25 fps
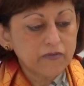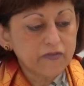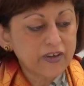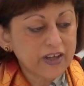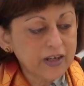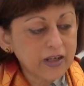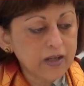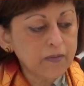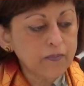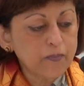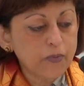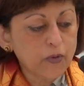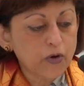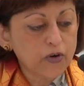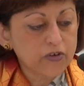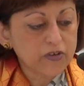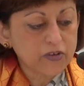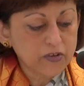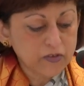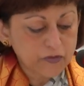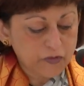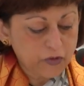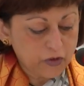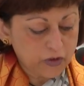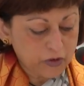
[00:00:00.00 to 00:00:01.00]
very
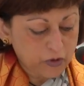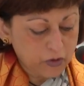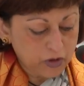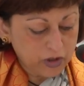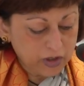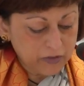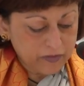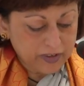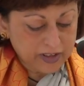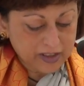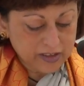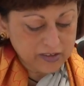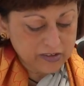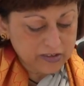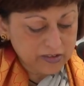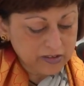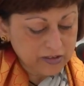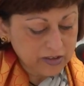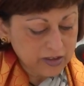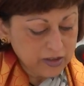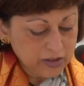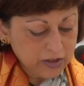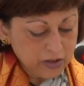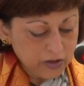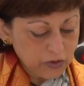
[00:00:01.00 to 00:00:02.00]
important for all of us
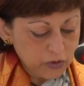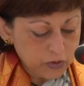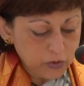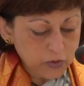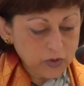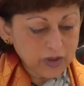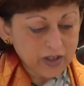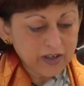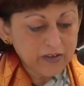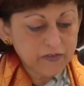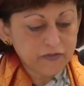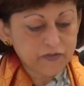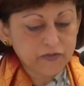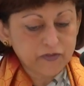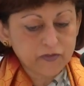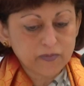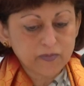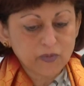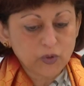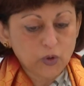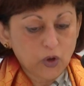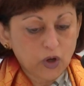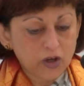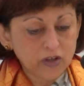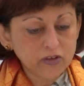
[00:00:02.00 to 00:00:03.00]
who have
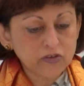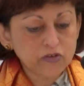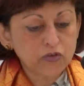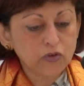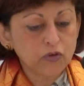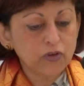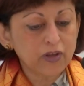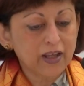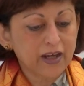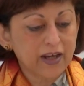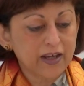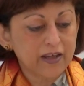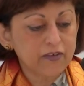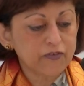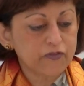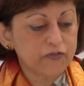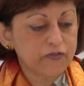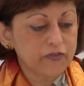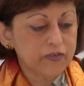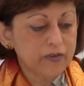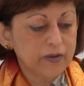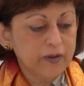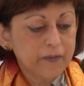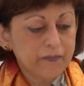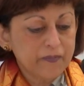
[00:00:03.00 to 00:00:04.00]
gone through life
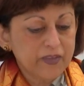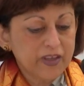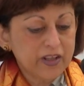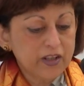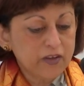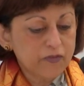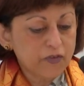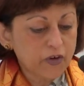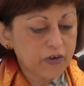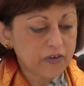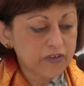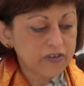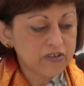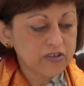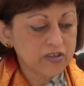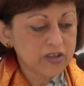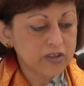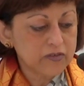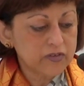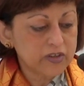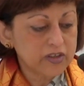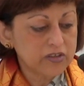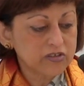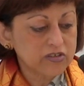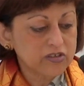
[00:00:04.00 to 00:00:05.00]
in the Foreign
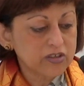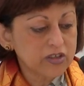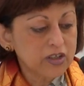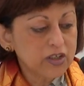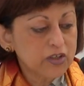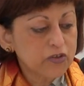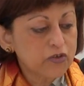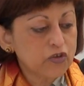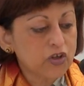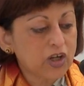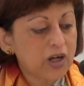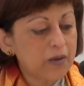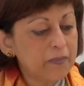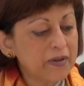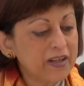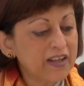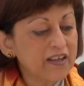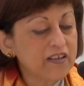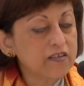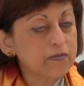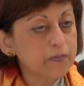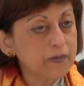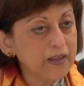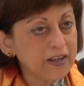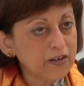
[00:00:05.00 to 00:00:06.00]
Service to come and
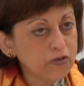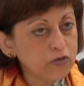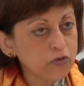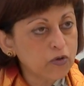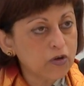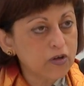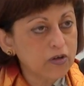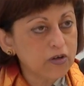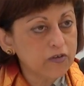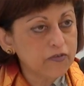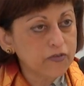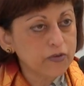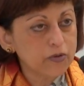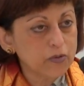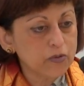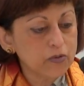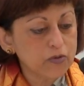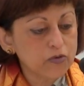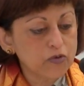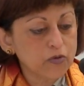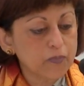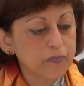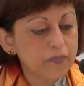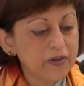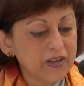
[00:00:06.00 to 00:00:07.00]
explain to all of
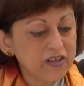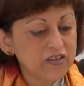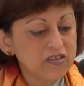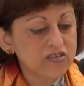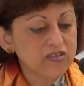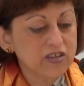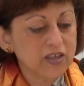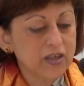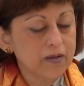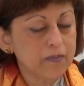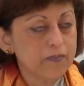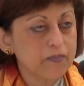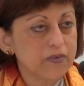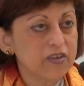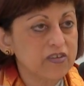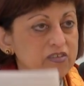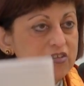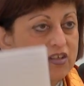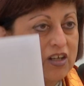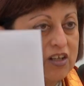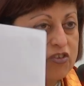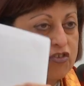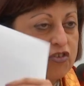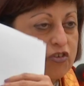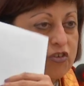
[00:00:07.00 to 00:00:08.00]
you to please keep this
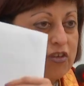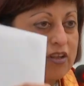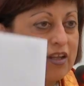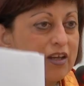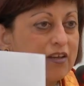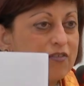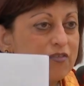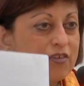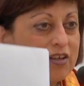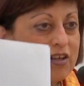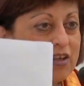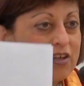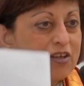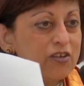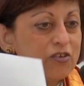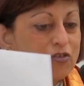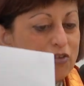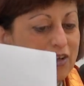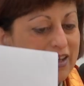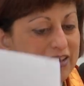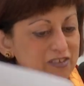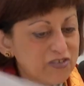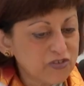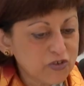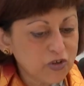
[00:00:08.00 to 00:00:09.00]
culture alive.
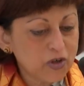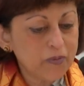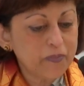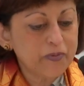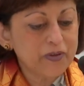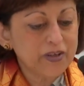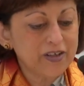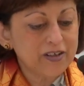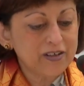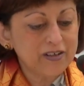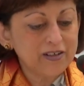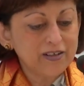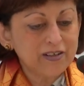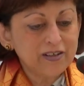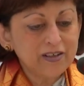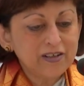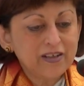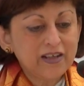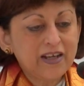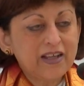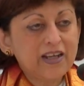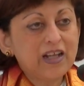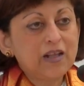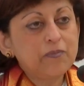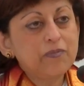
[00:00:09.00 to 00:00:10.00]
So I'll stop here
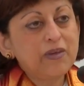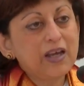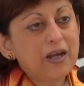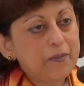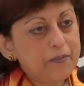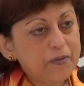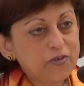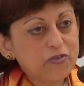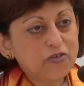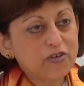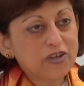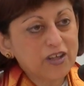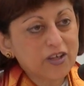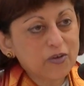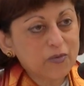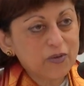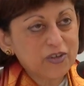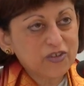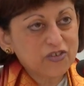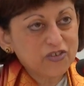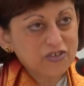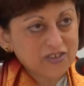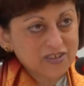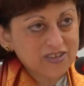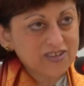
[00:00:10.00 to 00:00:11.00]
and I'll be happy to take
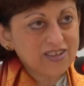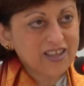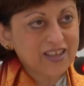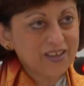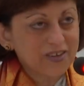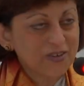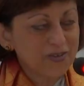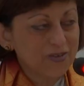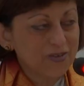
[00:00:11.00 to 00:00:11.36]
questions. Thank